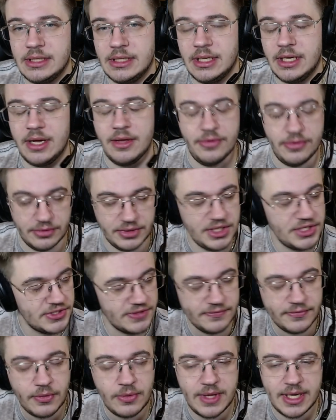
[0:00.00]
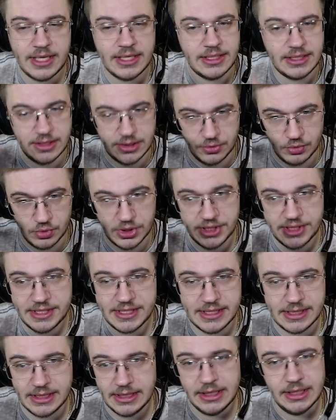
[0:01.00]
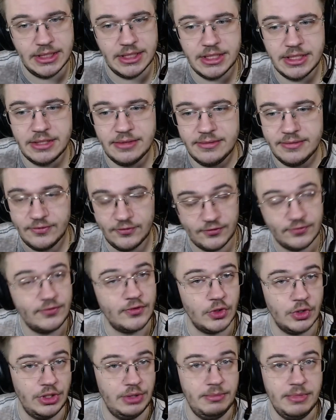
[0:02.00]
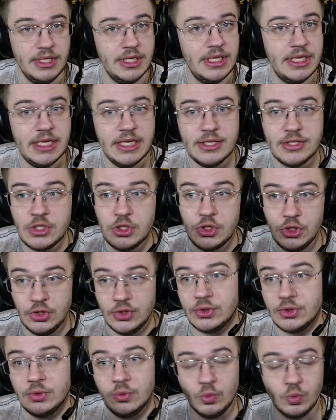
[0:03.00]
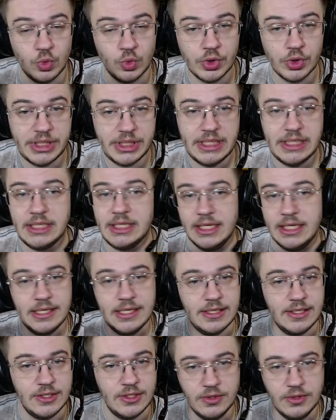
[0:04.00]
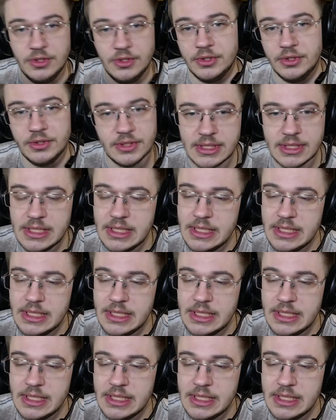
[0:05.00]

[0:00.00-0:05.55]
the reason for that was for Emilia to not worry and to not